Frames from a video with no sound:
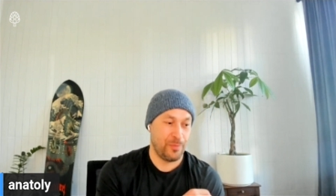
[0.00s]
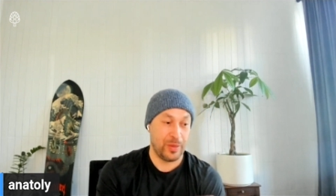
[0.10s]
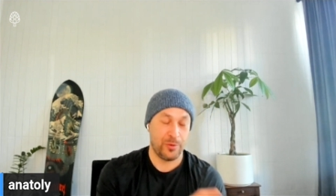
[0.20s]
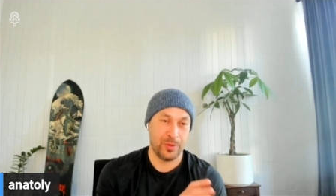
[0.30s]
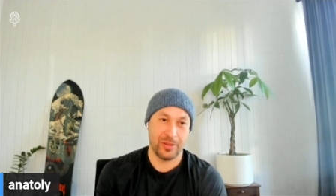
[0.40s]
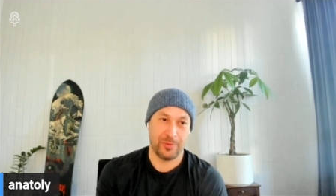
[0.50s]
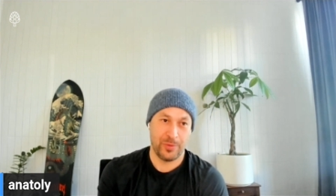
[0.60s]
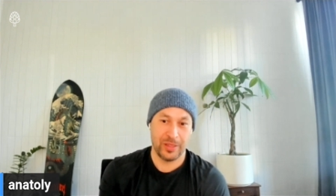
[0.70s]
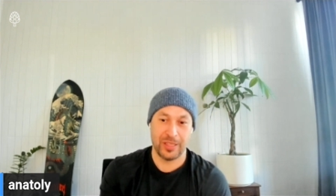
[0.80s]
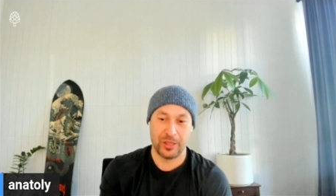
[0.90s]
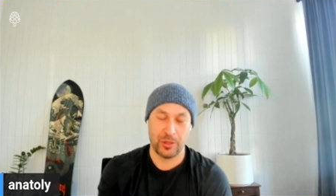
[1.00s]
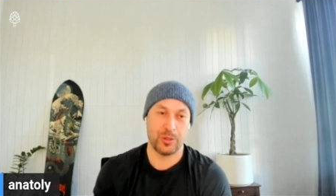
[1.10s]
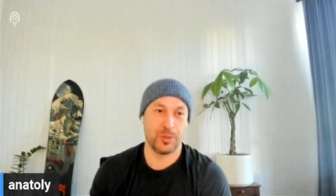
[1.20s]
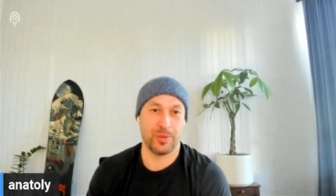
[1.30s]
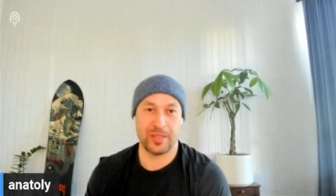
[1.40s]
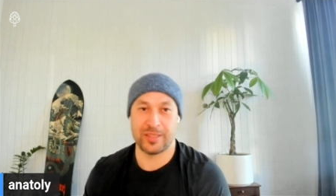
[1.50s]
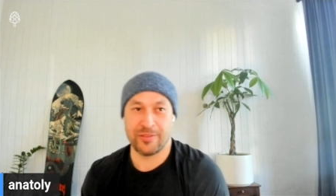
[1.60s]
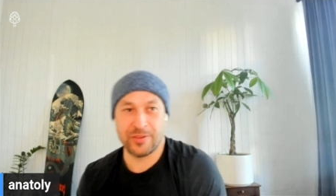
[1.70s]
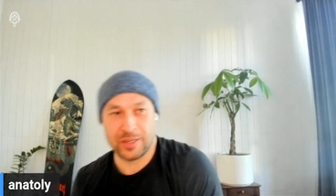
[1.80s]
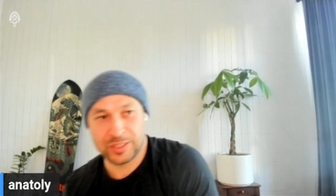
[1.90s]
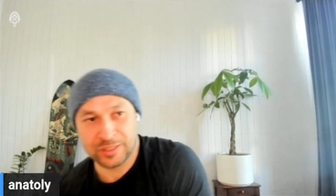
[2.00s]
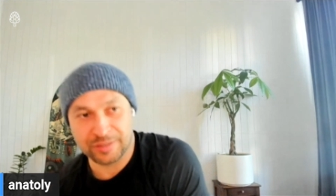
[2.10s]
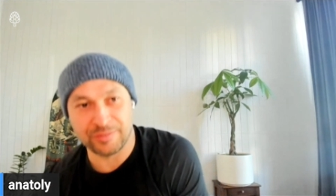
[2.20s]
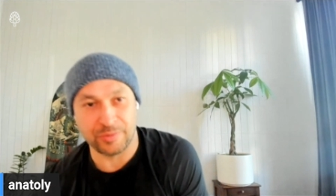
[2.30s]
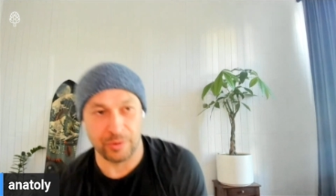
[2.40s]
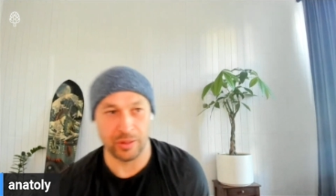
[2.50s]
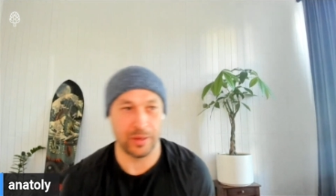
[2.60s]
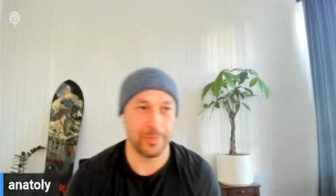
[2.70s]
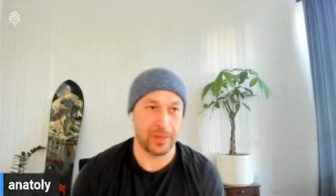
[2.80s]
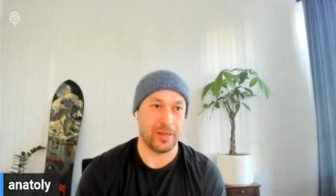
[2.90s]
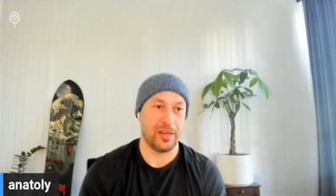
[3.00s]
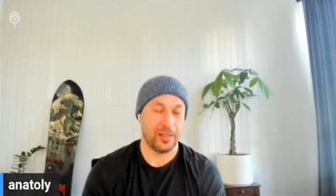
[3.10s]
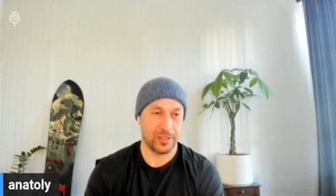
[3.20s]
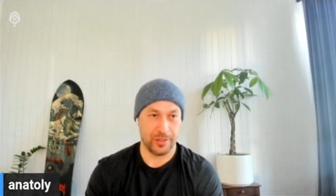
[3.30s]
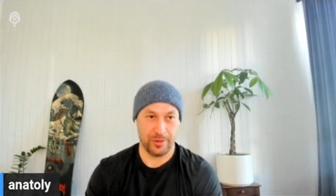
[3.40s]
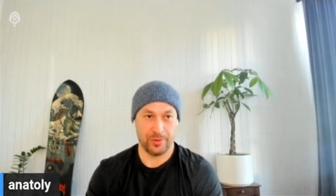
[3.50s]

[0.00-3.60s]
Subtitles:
been really loose with the definition of a rollup and an L2. Okay.